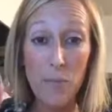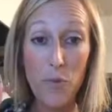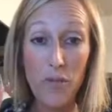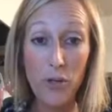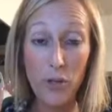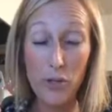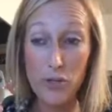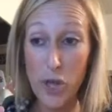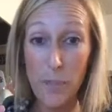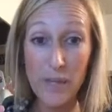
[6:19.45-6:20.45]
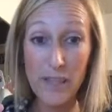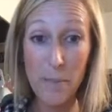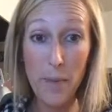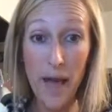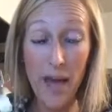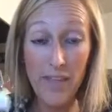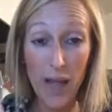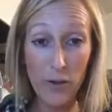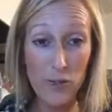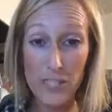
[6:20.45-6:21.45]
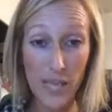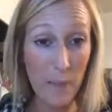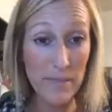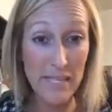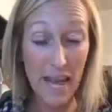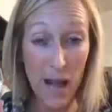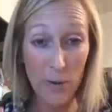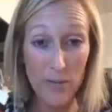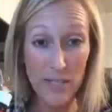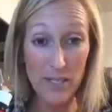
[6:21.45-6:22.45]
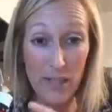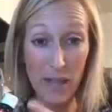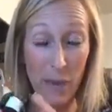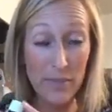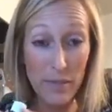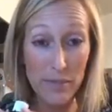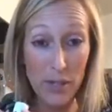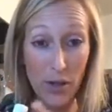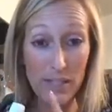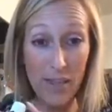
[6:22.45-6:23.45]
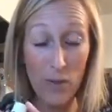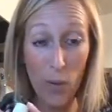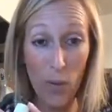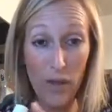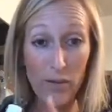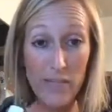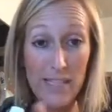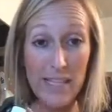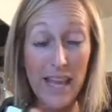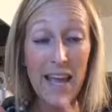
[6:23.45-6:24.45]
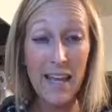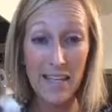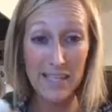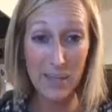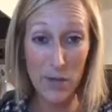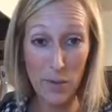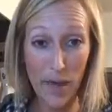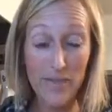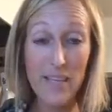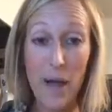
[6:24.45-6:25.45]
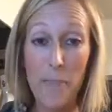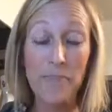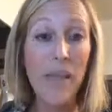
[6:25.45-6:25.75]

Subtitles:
When they're jumping in the bath, I'll just empty out the Epsom salts and the oils into their bathtub.